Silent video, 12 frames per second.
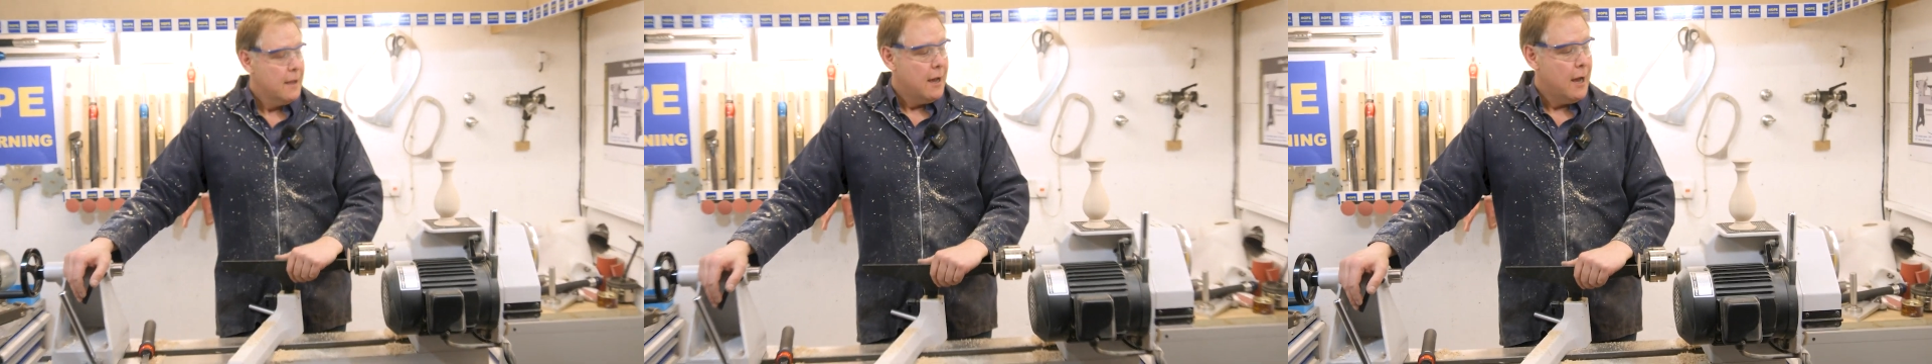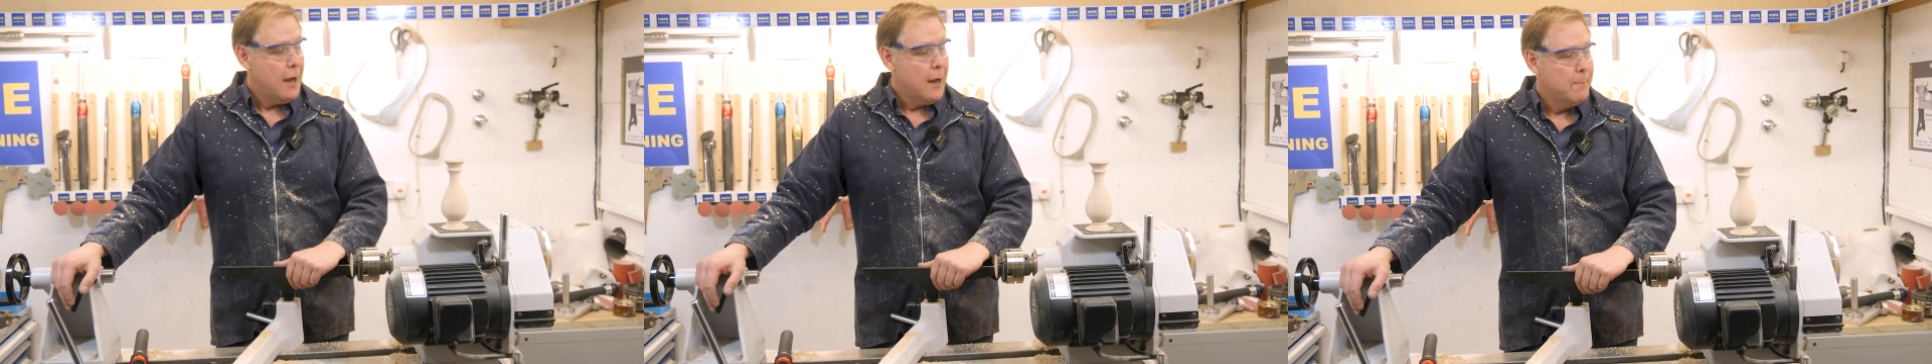
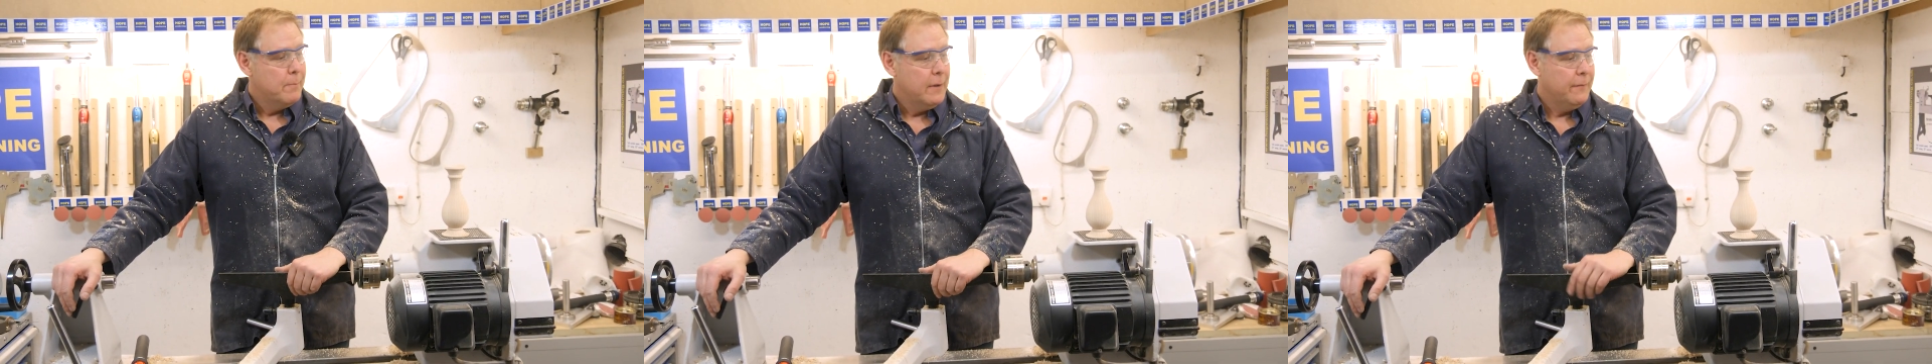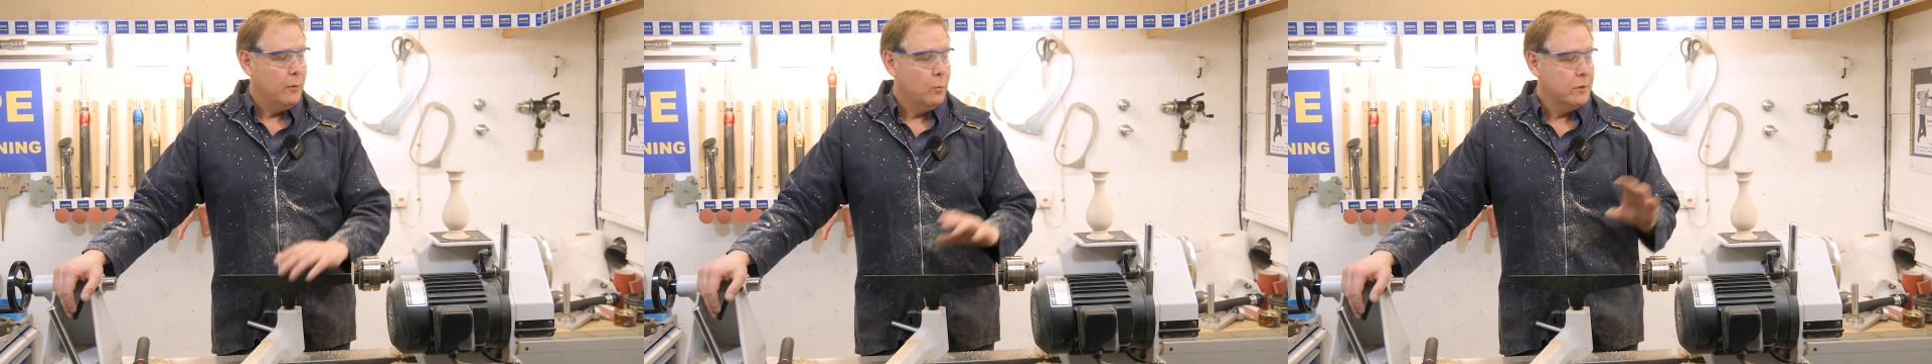
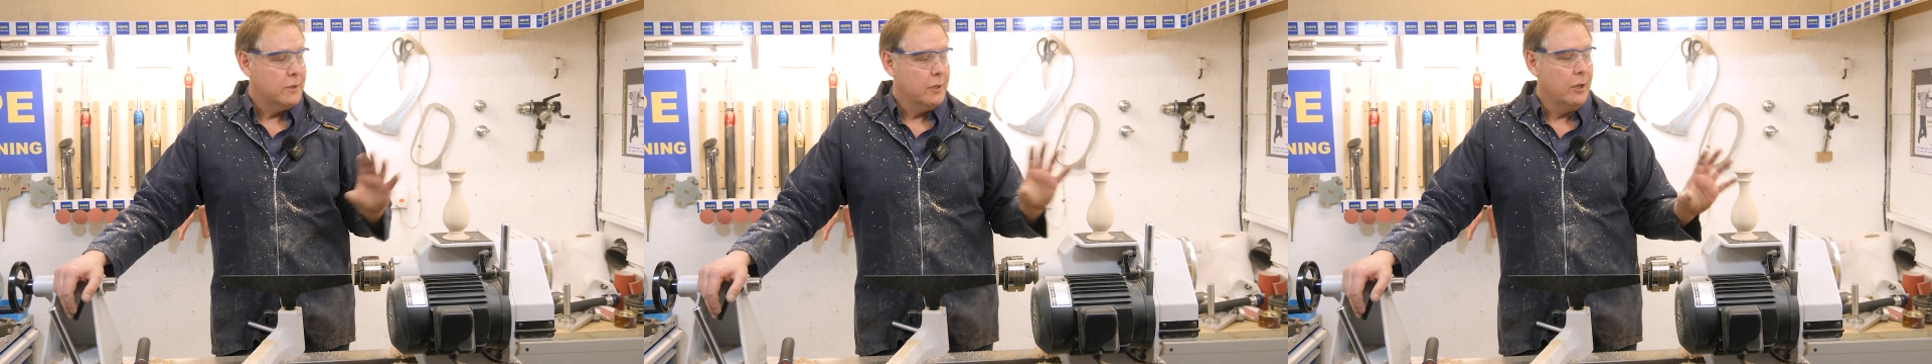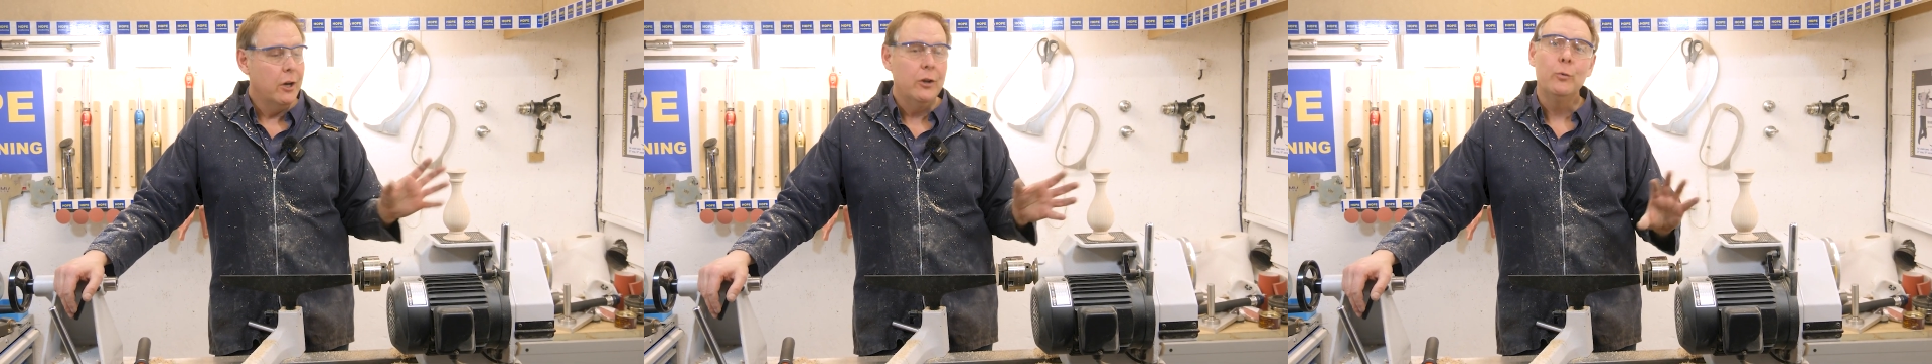If you want to
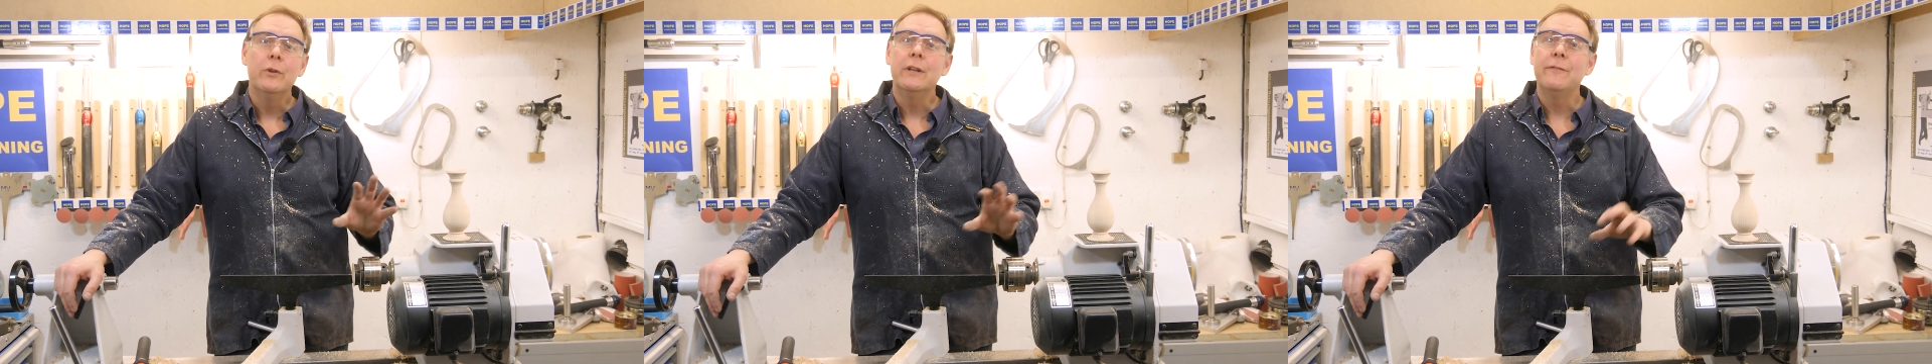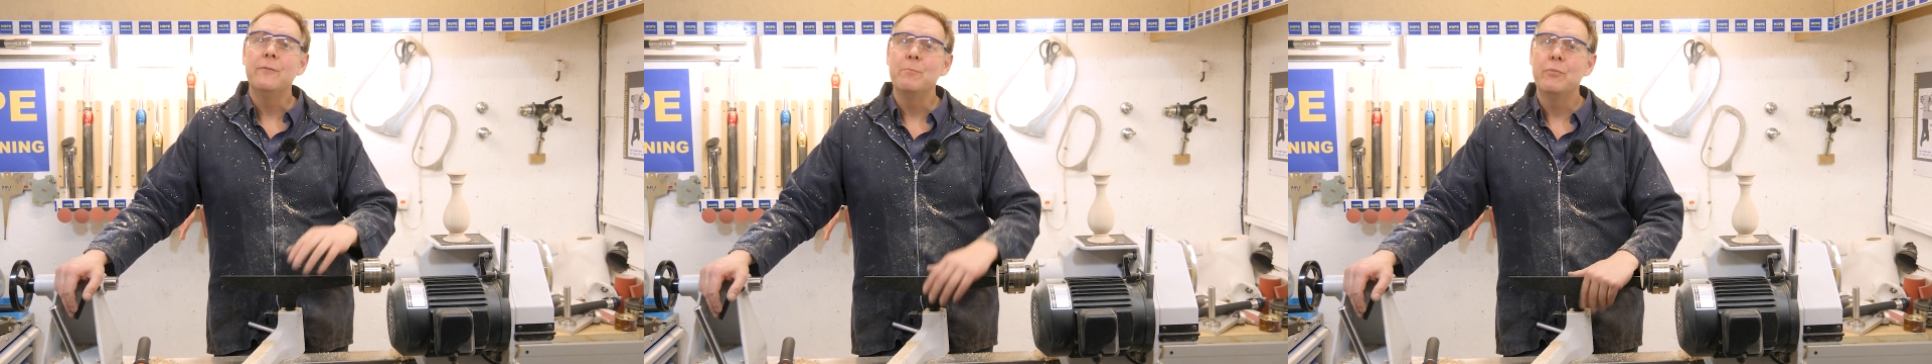learn all the
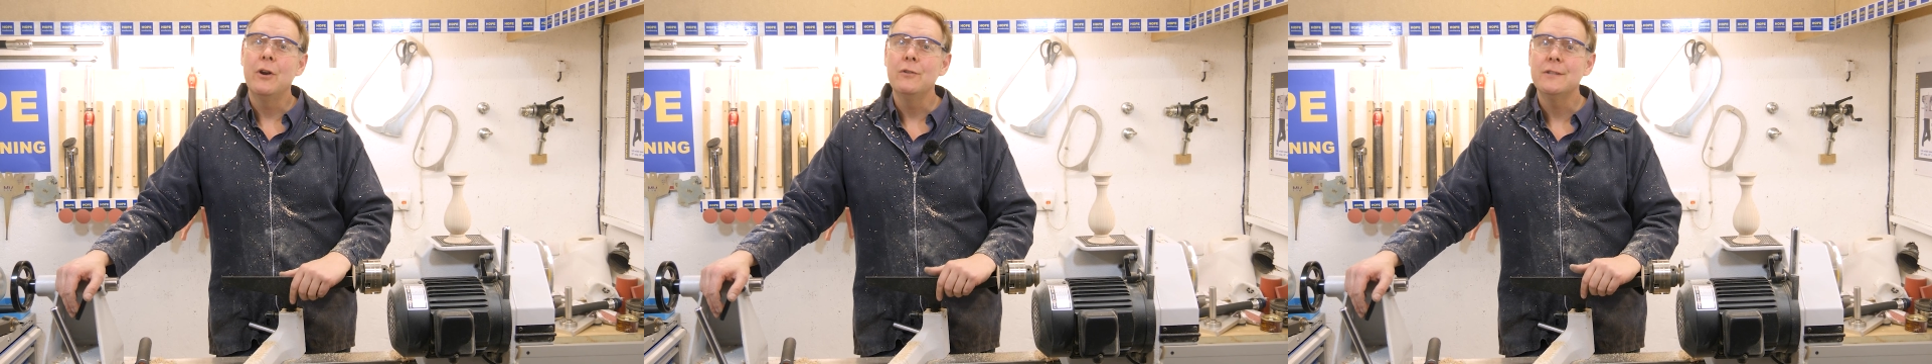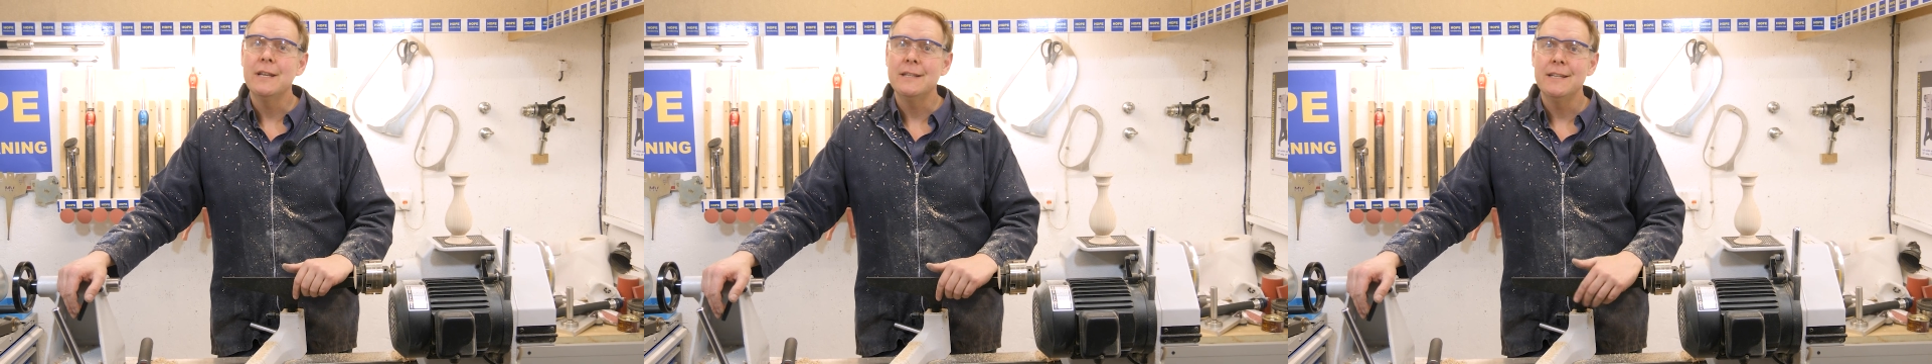different
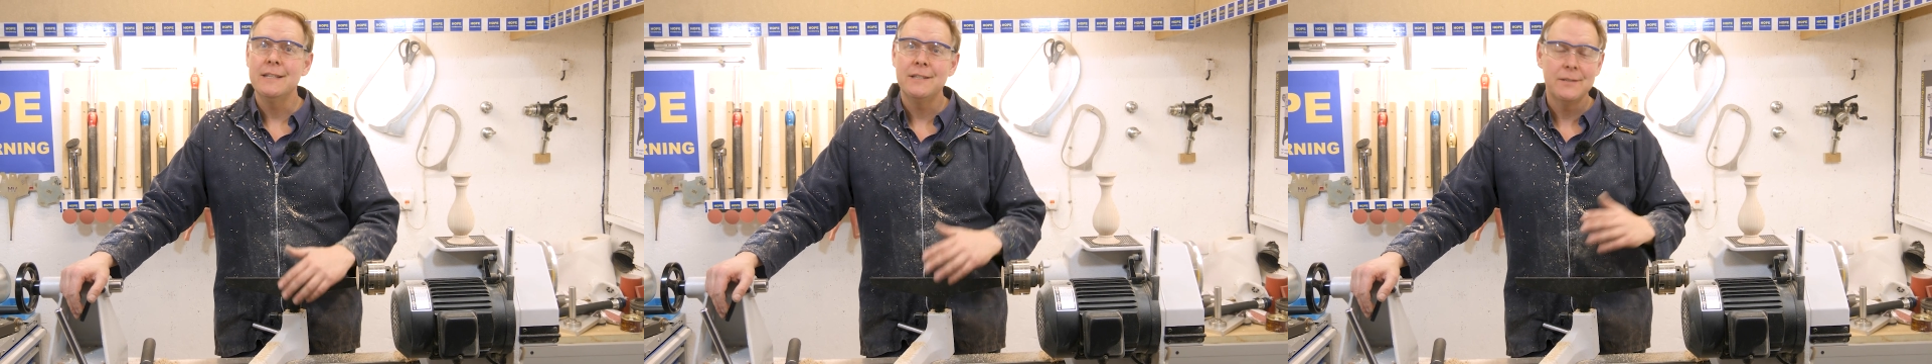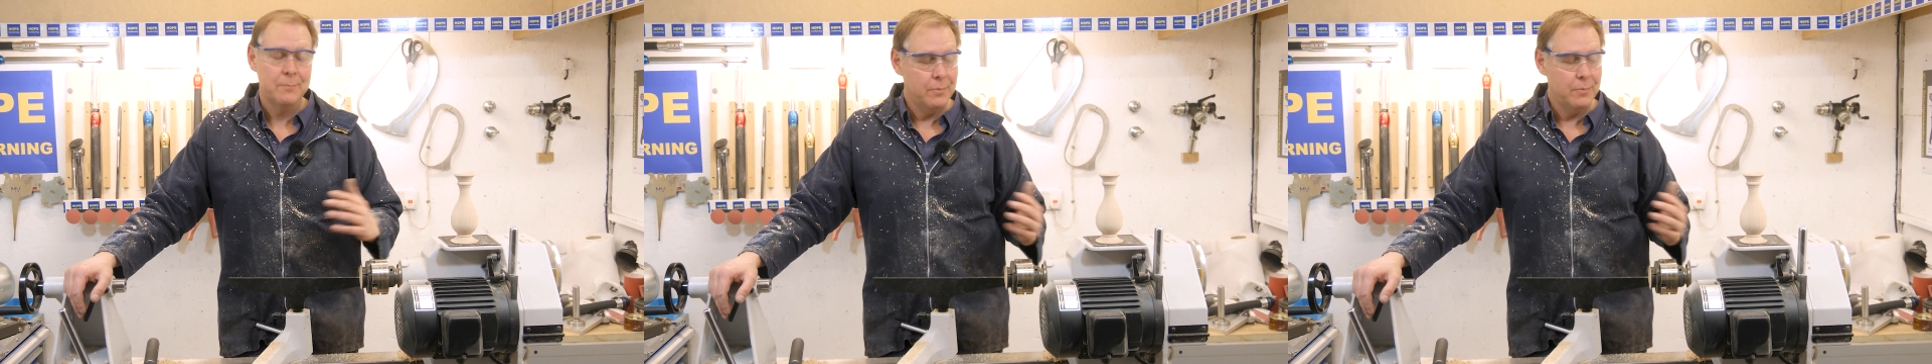processes,